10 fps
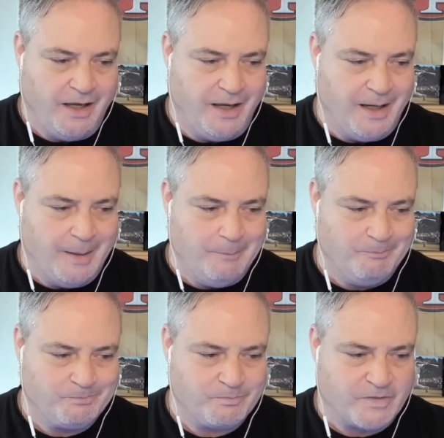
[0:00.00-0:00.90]

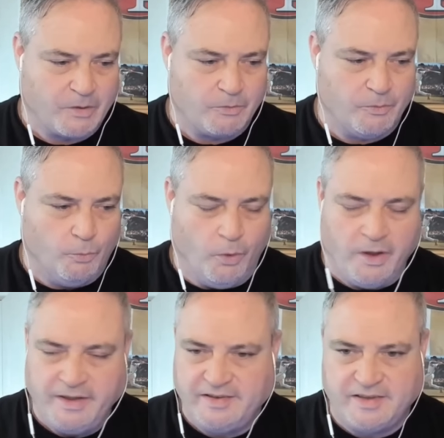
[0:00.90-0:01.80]
Um,
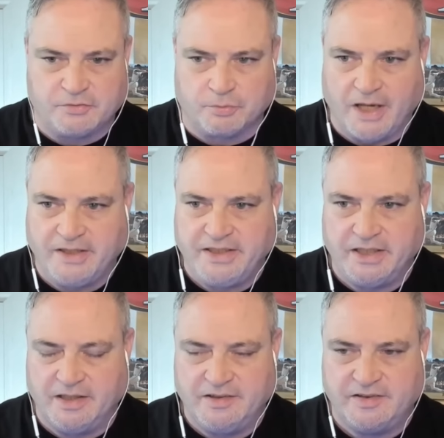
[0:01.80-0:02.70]
one, he says Rodney
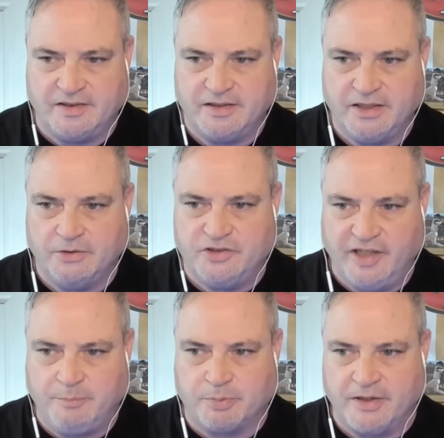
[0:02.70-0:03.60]
Hudson. You know,
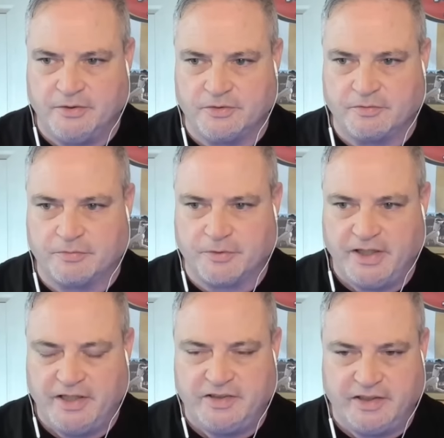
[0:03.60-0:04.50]
Jake Brendel's a
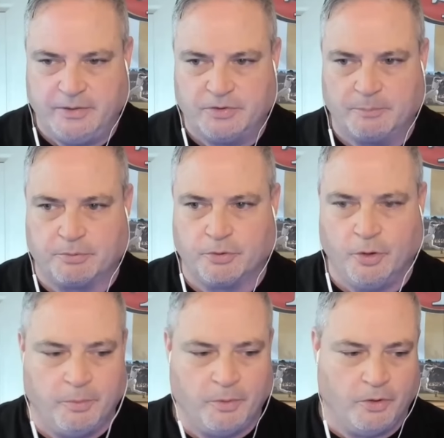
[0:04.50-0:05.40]
free agent. He was a
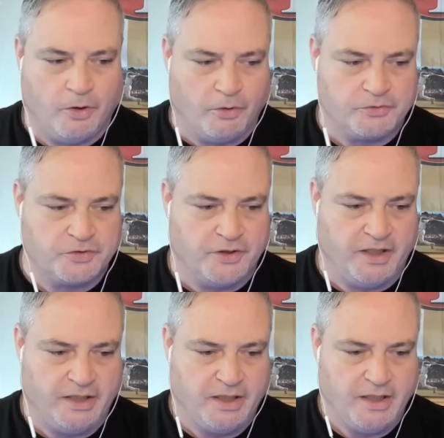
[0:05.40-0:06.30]
Pro Bowl
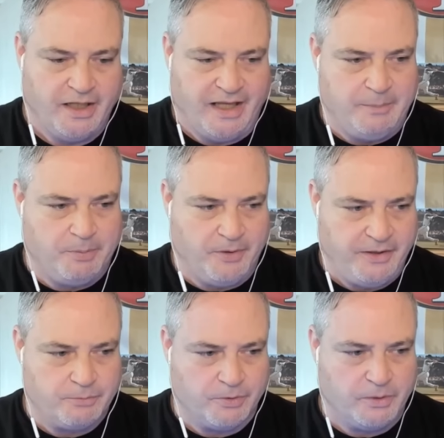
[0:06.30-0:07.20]
alternate, and he
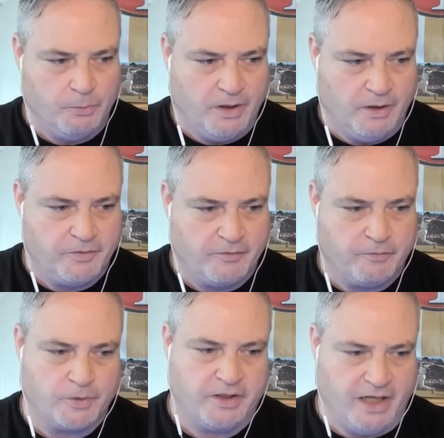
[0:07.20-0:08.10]
played really well for the
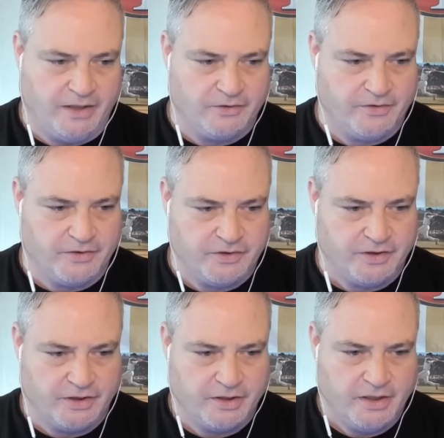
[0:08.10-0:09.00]
49ers this
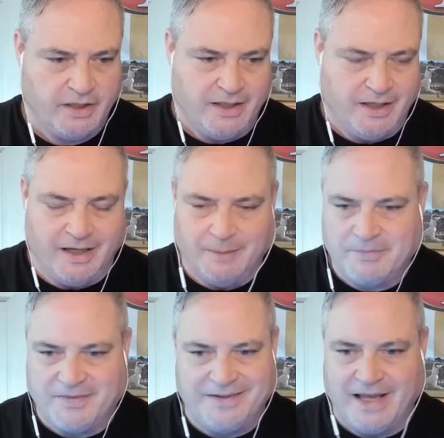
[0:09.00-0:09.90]
year. Uh,
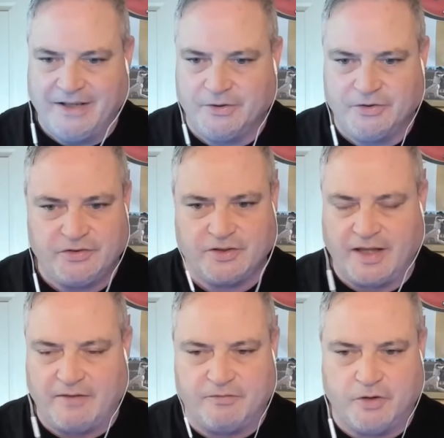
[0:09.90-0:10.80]
but the Niners
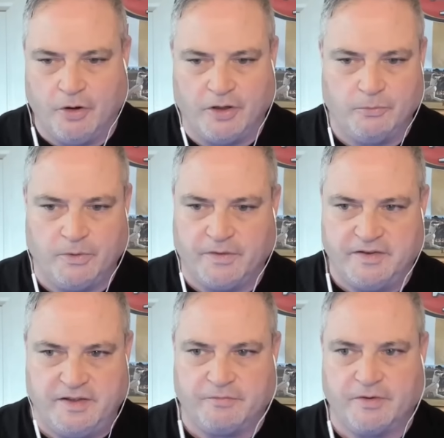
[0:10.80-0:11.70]
have gone with a
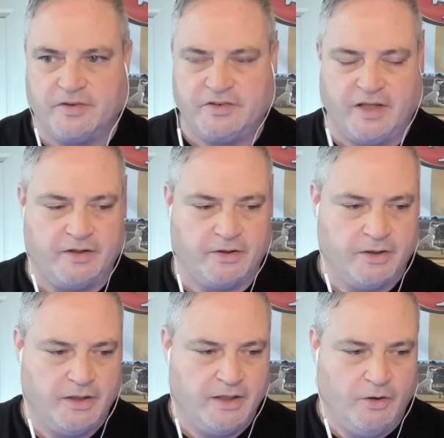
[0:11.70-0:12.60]
different
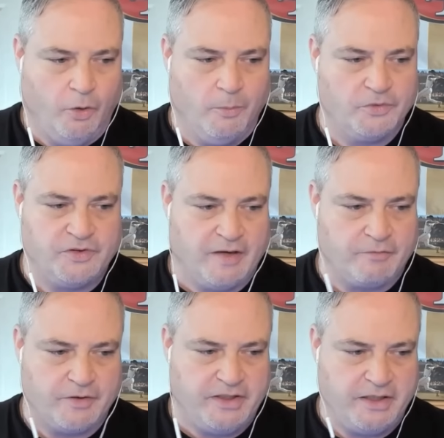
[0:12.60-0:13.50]
center almost
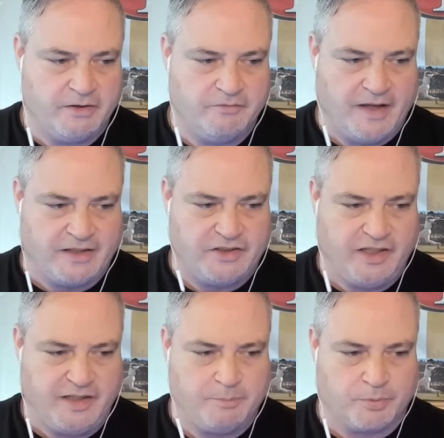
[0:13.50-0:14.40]
every year. In fact,
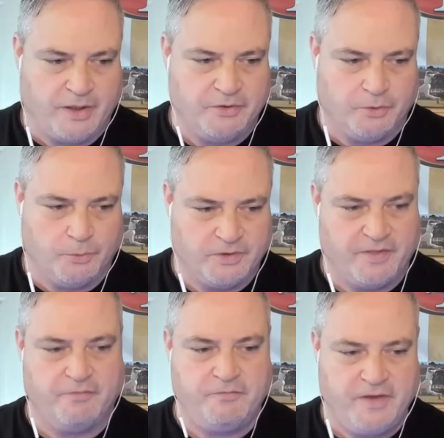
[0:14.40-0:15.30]
Jake Brendel was
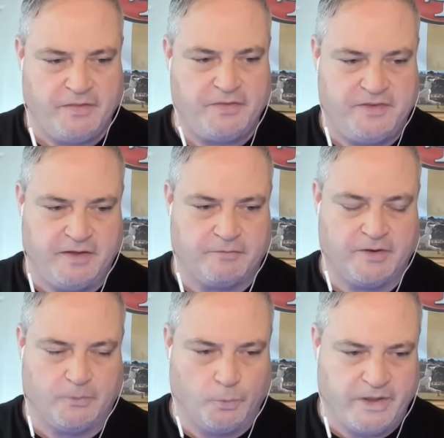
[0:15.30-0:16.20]
the fifth
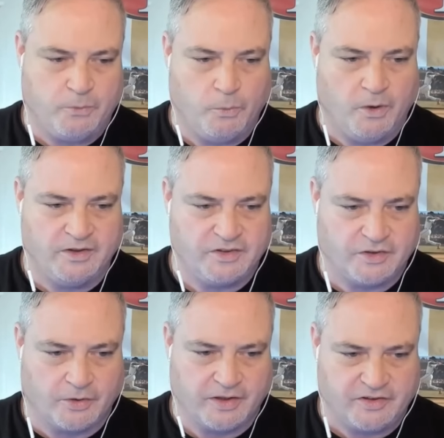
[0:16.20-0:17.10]
different week one
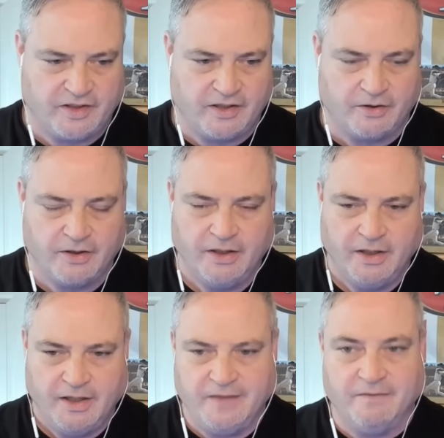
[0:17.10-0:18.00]
starting center
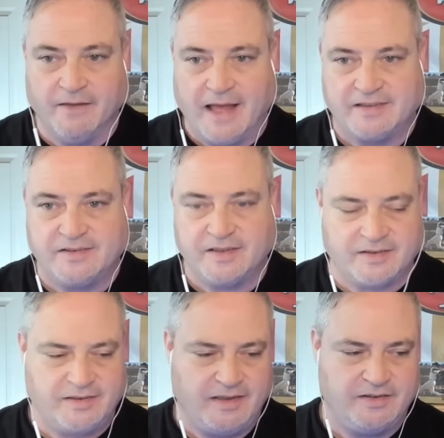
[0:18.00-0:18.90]
in the last
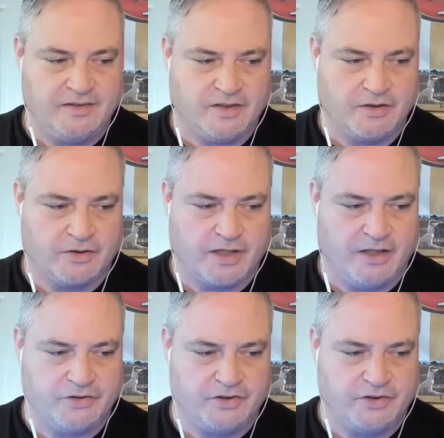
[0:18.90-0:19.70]
six seasons under Kyle